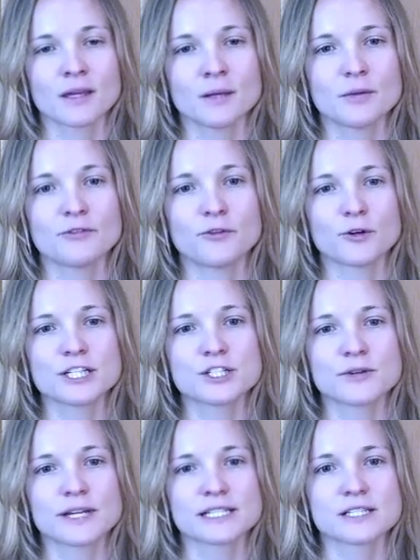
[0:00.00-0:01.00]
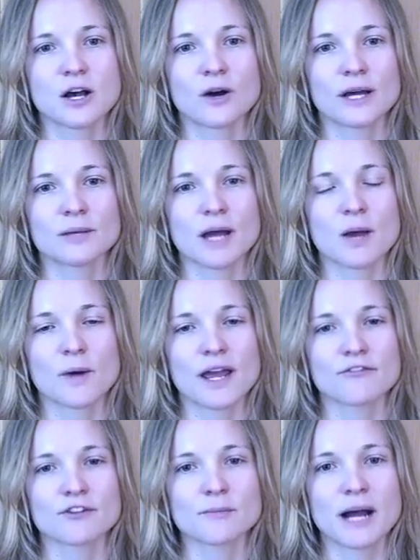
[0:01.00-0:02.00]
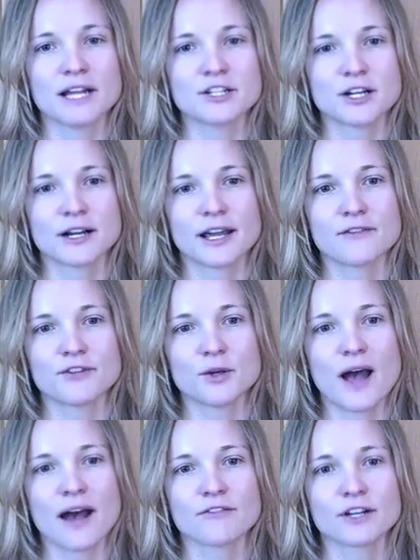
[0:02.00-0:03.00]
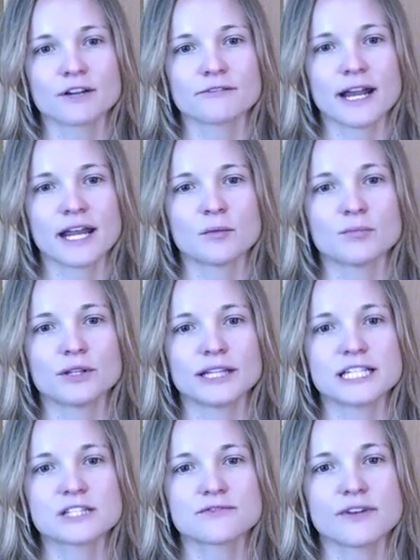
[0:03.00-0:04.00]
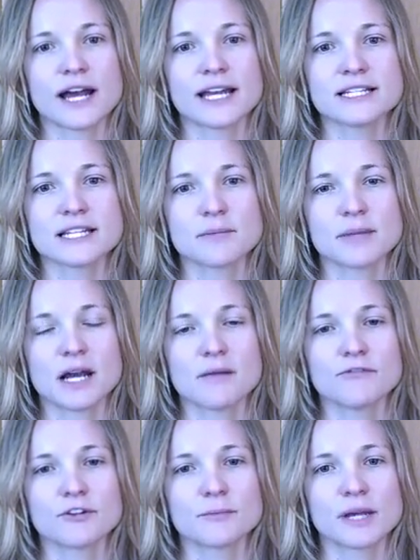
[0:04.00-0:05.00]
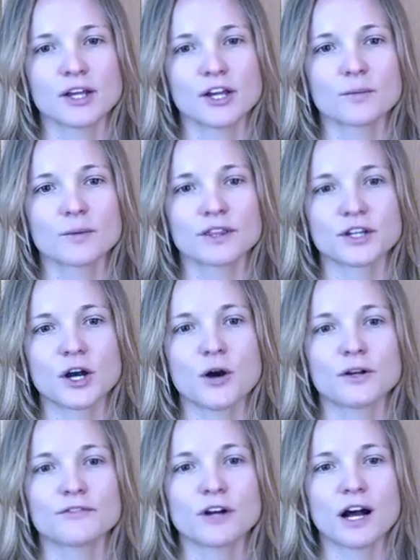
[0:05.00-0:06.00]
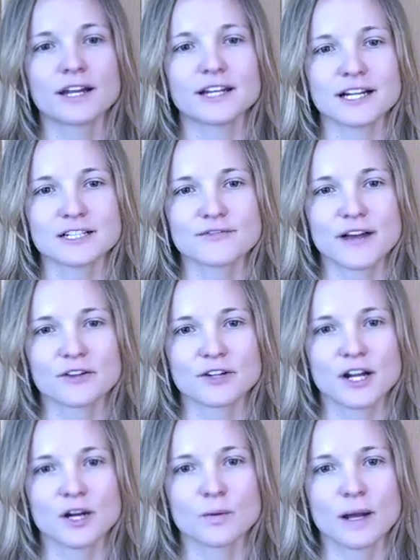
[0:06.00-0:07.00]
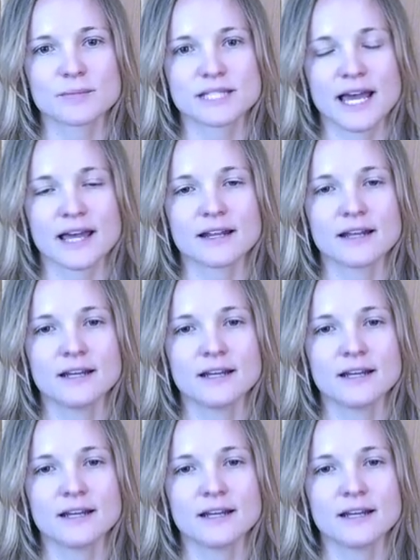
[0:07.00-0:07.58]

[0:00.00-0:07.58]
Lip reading: Before doing so, and by way of reminder, if you haven't already, please find and become familiar with the Code of Conduct found on our website